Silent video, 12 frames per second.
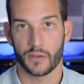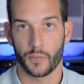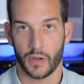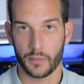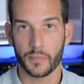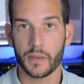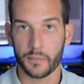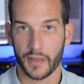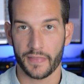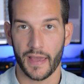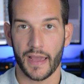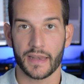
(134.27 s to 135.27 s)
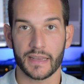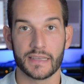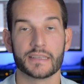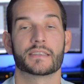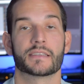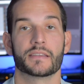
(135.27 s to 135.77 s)
And what I mean by that
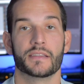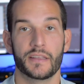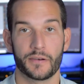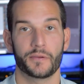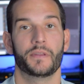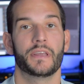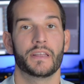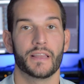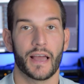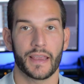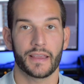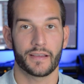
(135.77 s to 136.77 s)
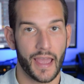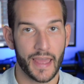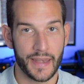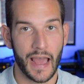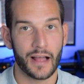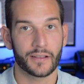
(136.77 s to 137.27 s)
is literally like
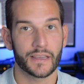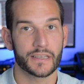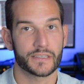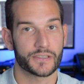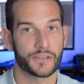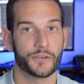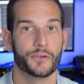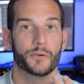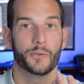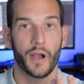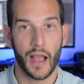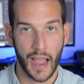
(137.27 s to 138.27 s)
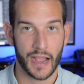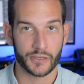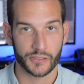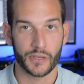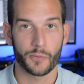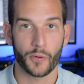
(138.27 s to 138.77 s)
analogous to
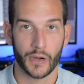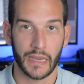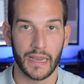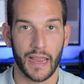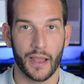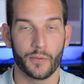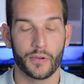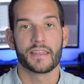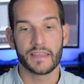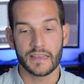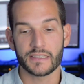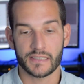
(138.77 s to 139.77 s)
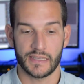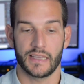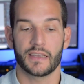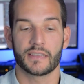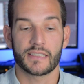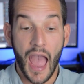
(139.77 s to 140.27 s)
actually working out. These
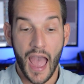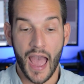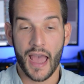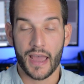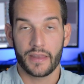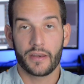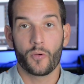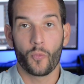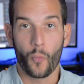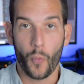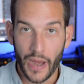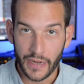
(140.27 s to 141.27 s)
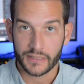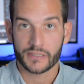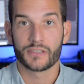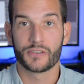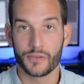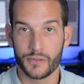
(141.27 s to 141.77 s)
things add
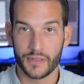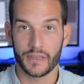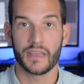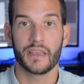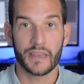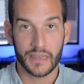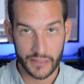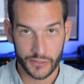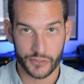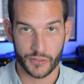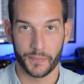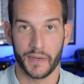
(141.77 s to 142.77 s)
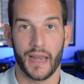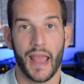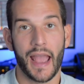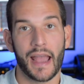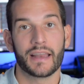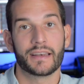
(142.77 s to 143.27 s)
weight to the instrument,
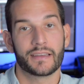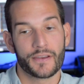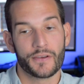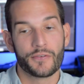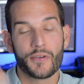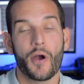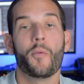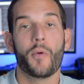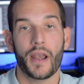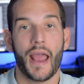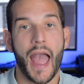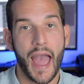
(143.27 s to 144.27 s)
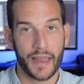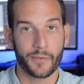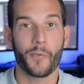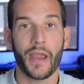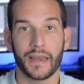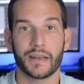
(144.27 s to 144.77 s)
and you don't want to add
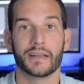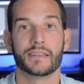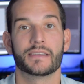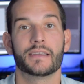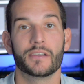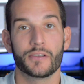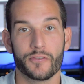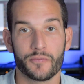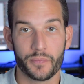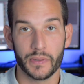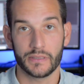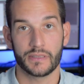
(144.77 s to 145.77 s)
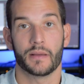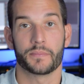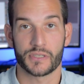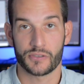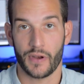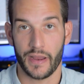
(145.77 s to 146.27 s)
weight until you've built up
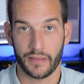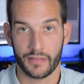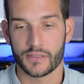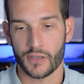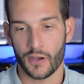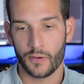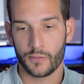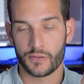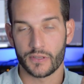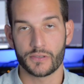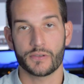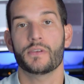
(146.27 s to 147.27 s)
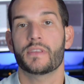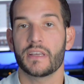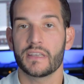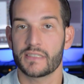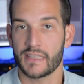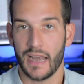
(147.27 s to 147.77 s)
strength. So the two
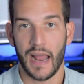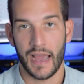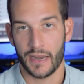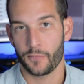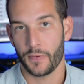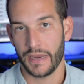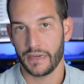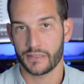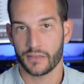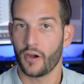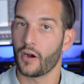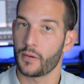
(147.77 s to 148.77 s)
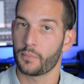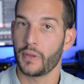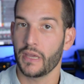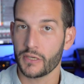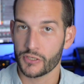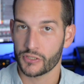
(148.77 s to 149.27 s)
things that add weight are
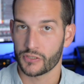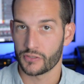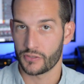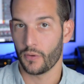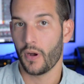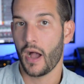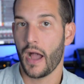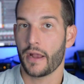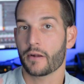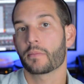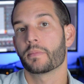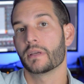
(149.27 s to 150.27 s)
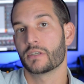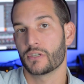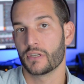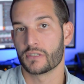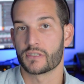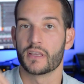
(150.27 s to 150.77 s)
pitch. So higher
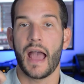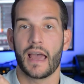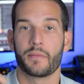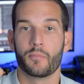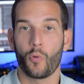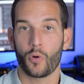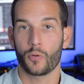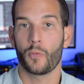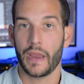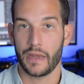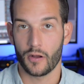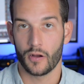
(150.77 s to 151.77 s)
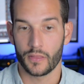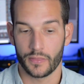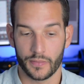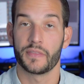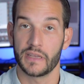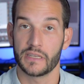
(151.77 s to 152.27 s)
pitches add more weight
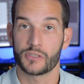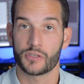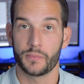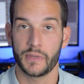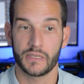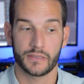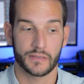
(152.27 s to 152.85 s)
on the instrument.